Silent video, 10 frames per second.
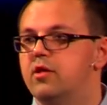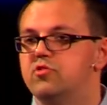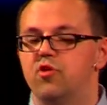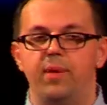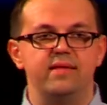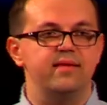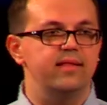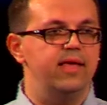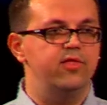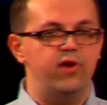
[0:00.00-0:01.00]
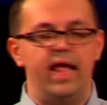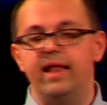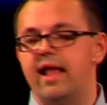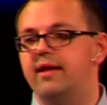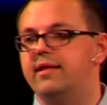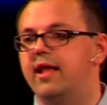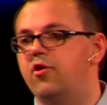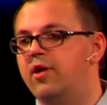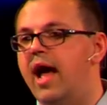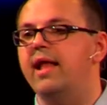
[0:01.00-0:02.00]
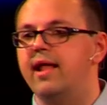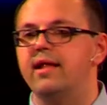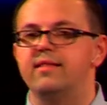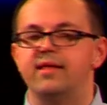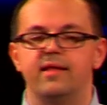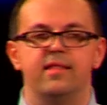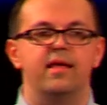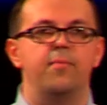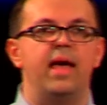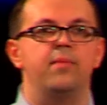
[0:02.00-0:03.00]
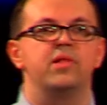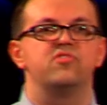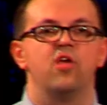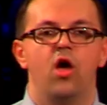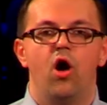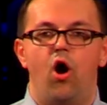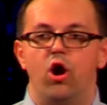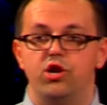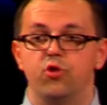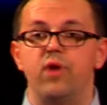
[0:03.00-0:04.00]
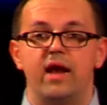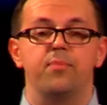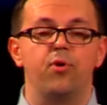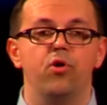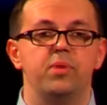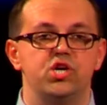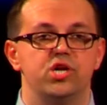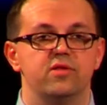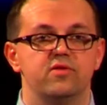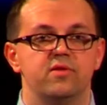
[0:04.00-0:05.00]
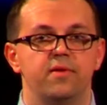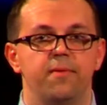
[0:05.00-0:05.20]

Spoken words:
So basically either 8 out of 10 or 9 out of 10 of the commandments are direct prohibitions.